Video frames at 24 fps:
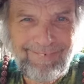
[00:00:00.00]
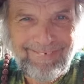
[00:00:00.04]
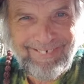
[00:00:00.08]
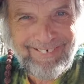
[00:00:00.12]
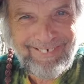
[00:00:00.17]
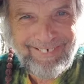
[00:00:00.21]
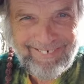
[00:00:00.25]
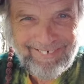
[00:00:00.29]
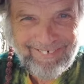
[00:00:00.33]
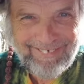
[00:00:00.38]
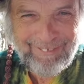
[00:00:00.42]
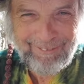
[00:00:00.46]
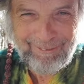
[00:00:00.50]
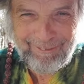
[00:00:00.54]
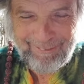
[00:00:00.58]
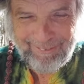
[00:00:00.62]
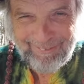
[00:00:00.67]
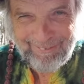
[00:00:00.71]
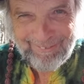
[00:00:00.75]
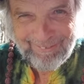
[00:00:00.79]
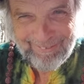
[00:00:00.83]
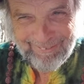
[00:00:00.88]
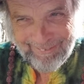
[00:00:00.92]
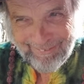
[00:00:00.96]
You know,
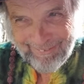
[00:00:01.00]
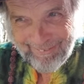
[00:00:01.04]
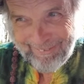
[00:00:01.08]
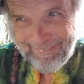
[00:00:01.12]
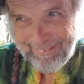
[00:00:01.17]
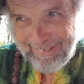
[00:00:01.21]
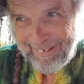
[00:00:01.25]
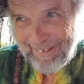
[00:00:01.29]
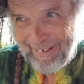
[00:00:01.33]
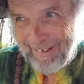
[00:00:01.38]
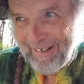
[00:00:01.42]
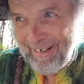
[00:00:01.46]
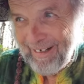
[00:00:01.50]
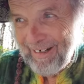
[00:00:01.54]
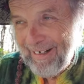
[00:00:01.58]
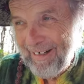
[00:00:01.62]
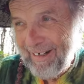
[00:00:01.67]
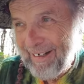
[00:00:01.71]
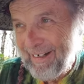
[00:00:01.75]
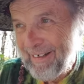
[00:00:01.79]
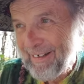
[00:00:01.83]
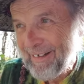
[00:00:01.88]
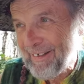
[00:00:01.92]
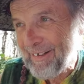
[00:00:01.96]

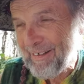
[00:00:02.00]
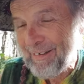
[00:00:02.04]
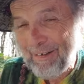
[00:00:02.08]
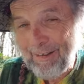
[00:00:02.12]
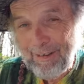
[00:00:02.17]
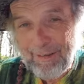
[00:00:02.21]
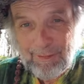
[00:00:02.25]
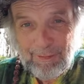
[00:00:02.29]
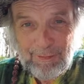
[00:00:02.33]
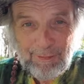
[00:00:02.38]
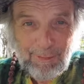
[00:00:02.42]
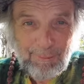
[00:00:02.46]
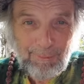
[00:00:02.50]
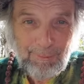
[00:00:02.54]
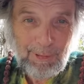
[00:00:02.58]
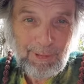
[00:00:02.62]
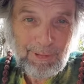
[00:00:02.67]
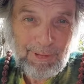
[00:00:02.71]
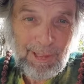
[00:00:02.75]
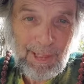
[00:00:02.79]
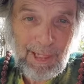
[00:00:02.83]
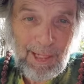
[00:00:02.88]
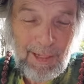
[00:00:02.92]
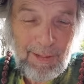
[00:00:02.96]
you could get some
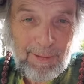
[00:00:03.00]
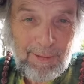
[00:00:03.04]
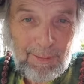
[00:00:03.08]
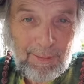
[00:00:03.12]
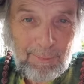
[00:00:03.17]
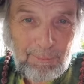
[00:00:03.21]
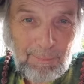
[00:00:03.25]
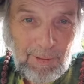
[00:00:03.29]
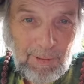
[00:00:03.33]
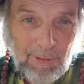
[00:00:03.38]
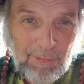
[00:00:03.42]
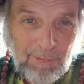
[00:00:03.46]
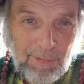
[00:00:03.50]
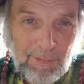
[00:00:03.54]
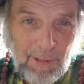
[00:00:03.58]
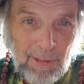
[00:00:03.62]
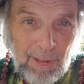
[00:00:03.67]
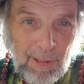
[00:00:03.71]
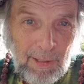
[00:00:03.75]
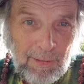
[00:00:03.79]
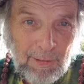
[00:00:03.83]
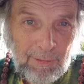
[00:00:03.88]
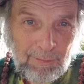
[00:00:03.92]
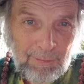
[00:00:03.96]
Britannica
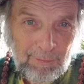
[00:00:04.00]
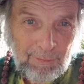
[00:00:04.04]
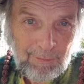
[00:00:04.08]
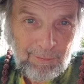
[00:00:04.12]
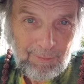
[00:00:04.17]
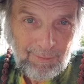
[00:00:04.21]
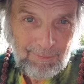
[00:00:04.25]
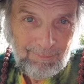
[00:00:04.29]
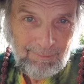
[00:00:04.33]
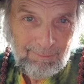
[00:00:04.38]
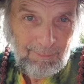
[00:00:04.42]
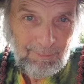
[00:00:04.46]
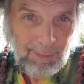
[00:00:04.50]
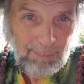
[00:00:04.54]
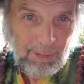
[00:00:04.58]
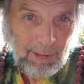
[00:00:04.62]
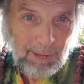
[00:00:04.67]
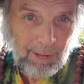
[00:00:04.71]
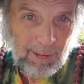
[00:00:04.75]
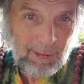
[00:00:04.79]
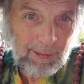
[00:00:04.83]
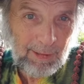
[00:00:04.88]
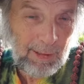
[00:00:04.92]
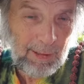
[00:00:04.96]
biscuits, maybe
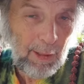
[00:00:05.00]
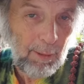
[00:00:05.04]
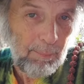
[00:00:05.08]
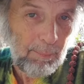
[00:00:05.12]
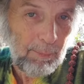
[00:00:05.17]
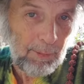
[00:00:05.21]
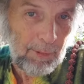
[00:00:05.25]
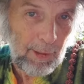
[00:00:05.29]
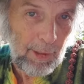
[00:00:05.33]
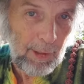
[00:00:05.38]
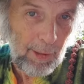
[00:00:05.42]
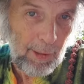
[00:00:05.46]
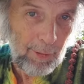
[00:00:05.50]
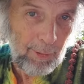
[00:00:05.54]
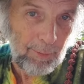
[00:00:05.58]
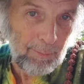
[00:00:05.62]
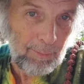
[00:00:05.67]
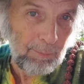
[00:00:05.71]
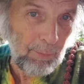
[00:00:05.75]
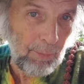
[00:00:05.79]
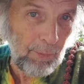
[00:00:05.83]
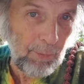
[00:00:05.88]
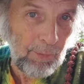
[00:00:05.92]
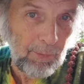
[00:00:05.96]
get a couple of
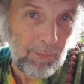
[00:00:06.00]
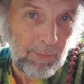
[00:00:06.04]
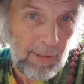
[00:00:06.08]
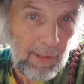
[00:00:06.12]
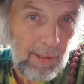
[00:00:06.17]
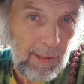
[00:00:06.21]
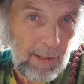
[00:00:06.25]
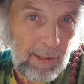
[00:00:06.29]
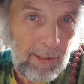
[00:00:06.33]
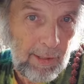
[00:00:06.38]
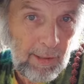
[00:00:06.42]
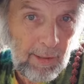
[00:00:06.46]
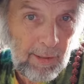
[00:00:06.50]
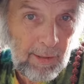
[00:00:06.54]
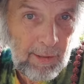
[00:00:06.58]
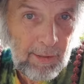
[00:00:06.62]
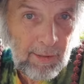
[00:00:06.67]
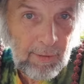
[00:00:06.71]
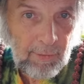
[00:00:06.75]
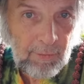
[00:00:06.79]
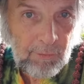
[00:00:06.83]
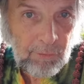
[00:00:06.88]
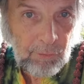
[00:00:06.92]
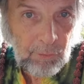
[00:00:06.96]
hard-boiled
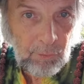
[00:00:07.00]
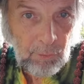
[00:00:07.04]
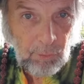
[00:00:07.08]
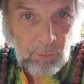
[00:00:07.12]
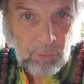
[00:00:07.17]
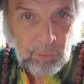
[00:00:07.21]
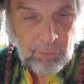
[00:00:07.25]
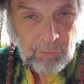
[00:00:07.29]
eggs or